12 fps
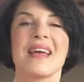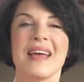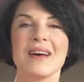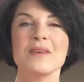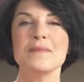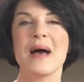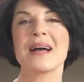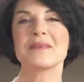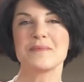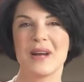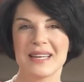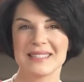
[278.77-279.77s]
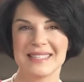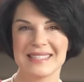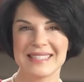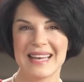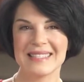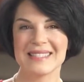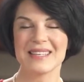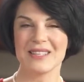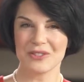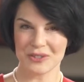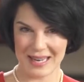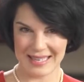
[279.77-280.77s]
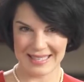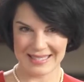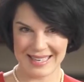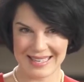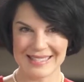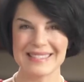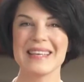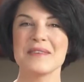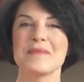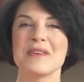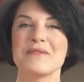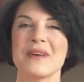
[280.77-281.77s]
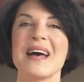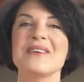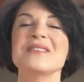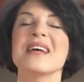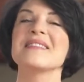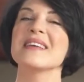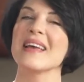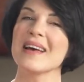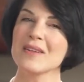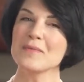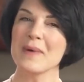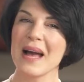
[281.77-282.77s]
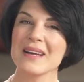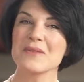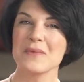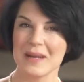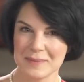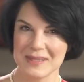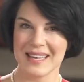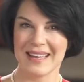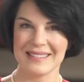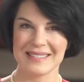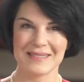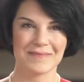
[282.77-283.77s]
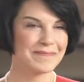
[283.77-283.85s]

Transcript: LPAC practice tests and training tests can be found at the LPAC website.